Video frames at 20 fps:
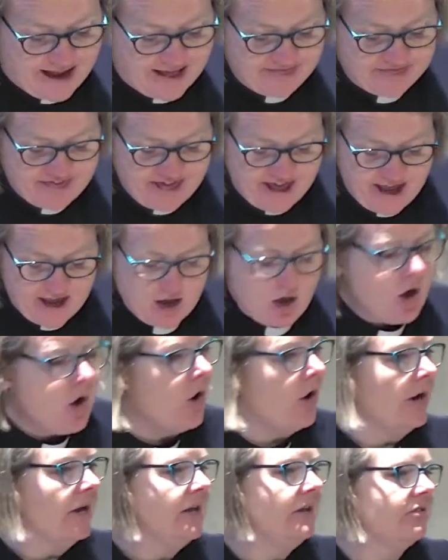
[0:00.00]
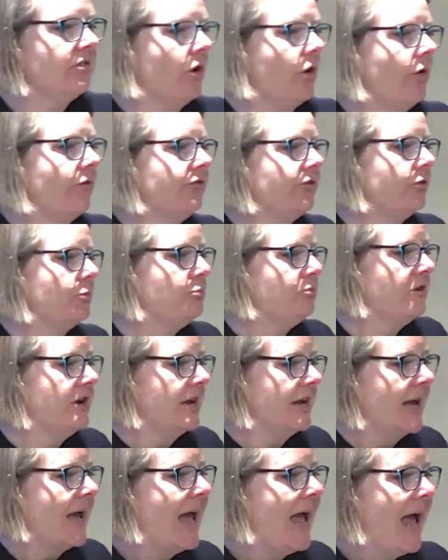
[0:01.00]
and they are his
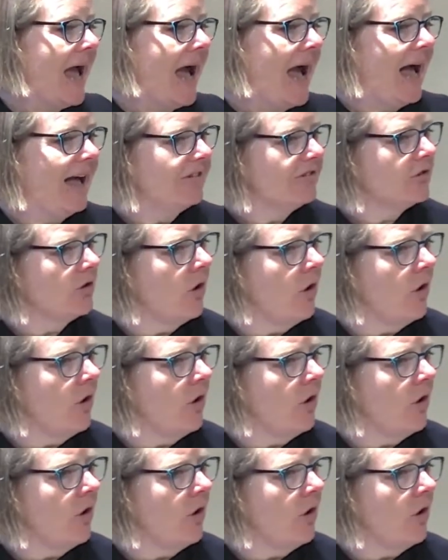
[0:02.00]
offspring has